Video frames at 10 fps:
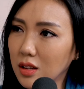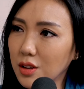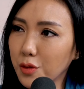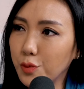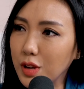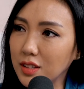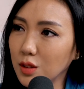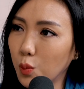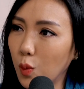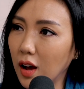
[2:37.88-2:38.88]
Is there a
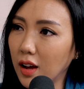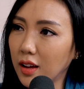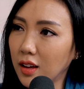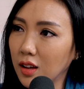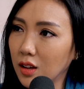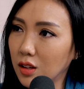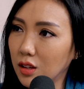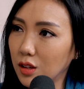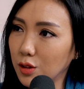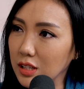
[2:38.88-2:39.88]
reason why
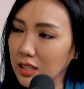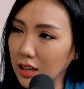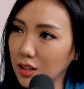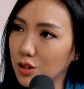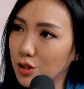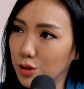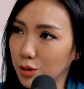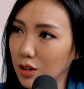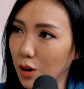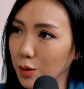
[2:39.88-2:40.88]
you decided to
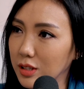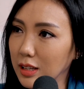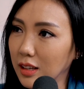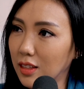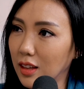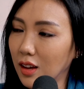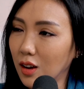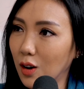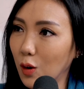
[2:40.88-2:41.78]
do the hosting thing?